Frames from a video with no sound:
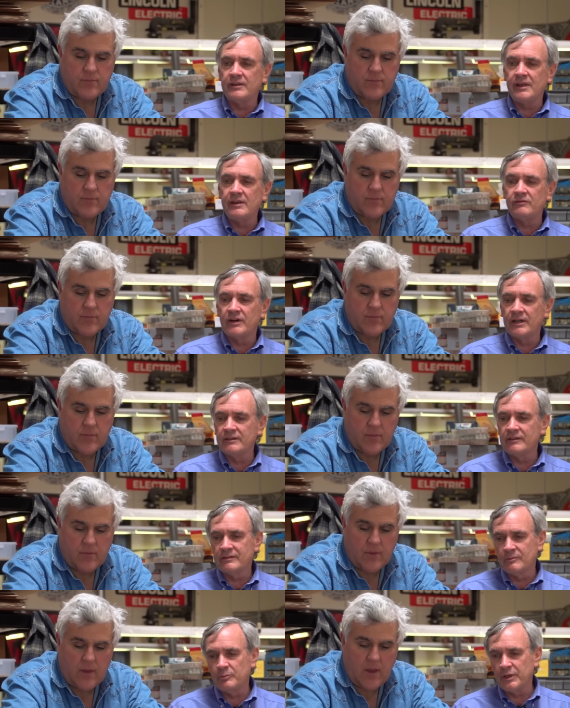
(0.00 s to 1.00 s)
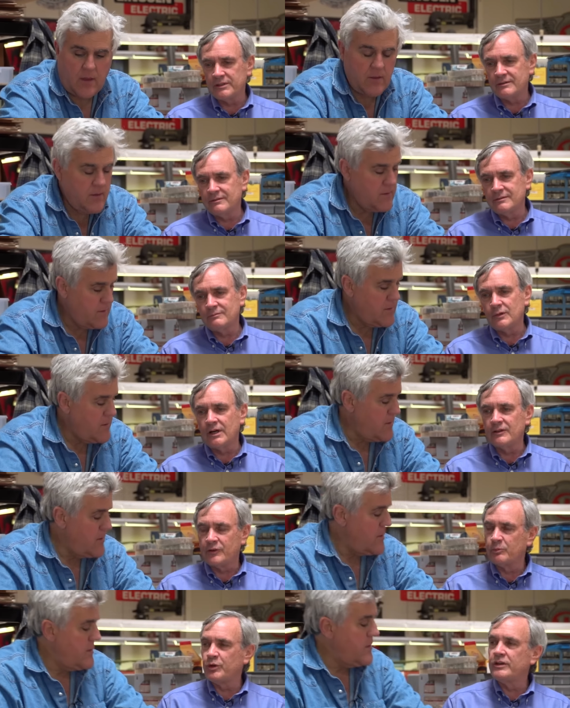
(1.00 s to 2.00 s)
Speaker 1: the Avons. Yeah. But, well,
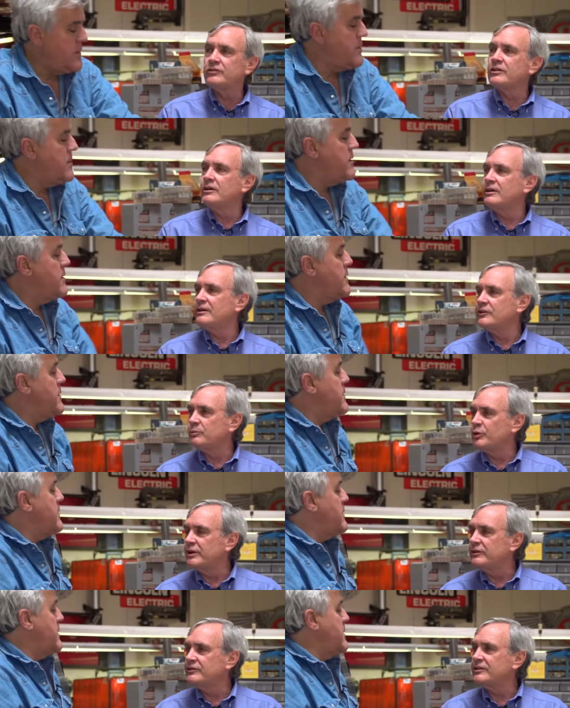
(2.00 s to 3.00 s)
it's a British car, it's a British